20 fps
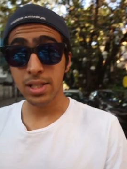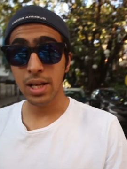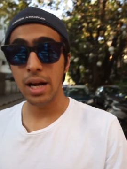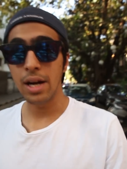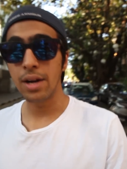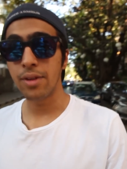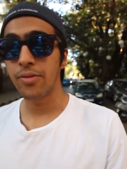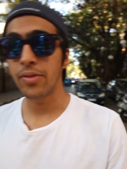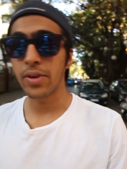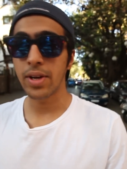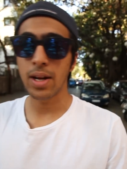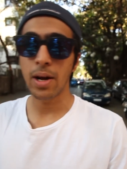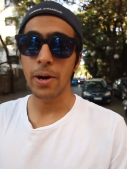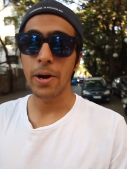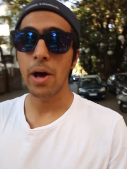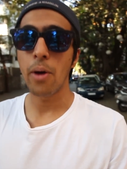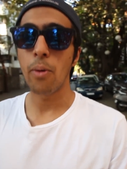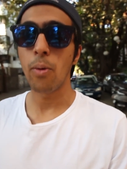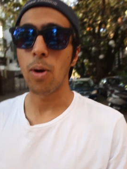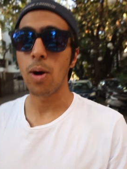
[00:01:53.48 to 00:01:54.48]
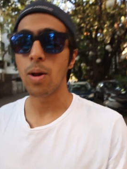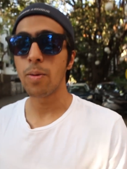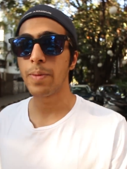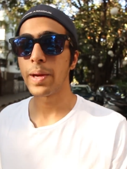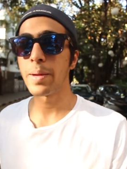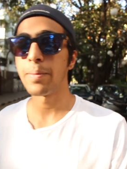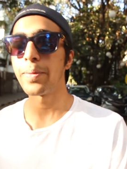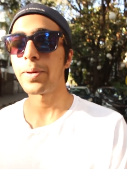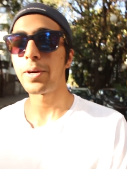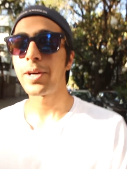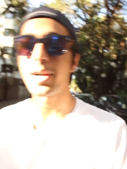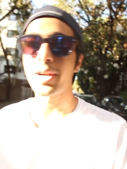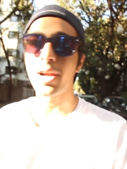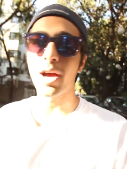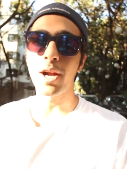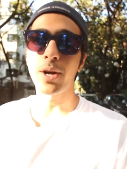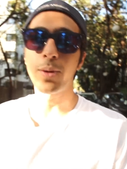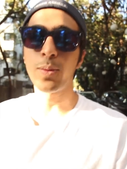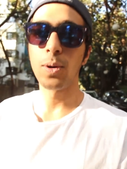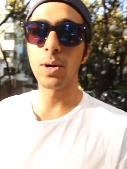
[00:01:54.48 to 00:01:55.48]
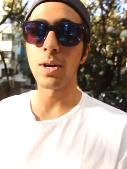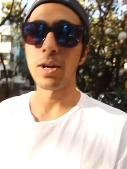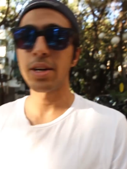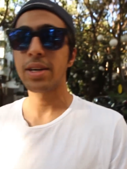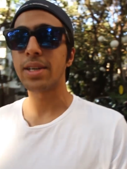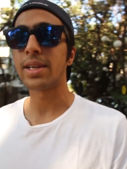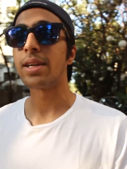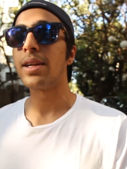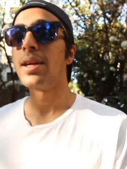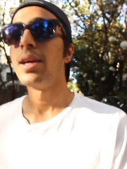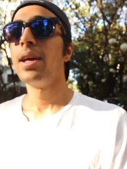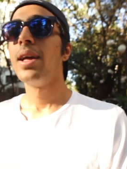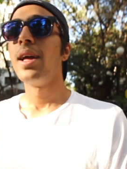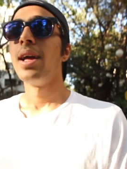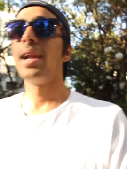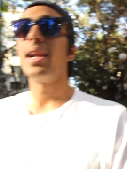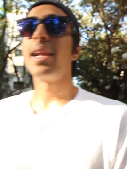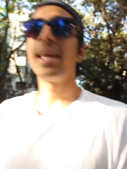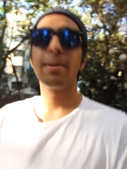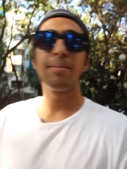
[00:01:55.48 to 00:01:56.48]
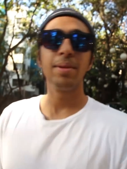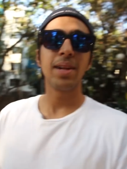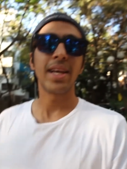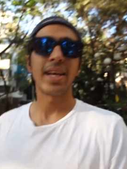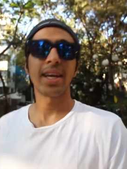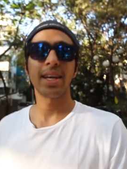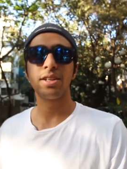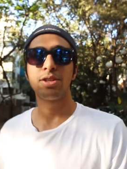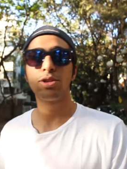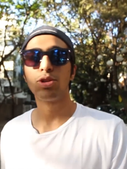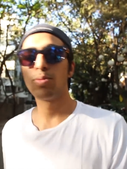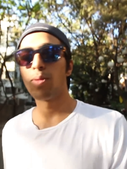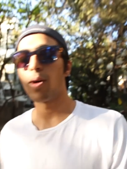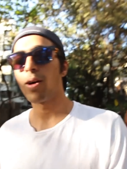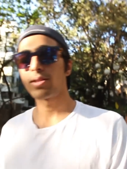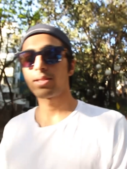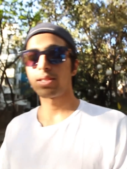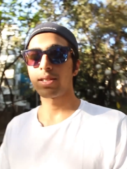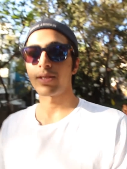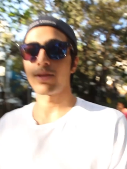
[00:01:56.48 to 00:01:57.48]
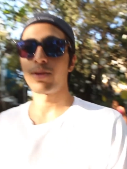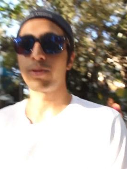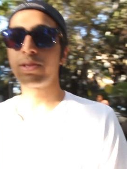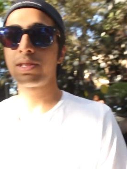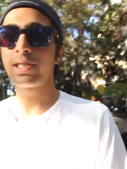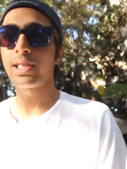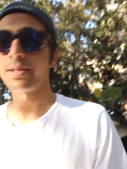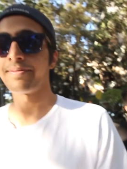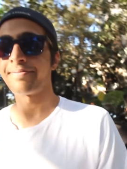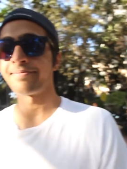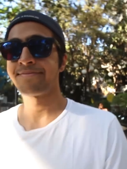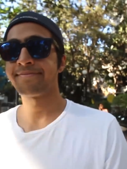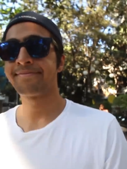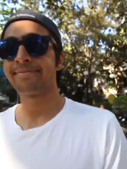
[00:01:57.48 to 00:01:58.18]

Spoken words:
there to figure out our wallpaper and artwork and labeling and shoeboxes and the whole scene.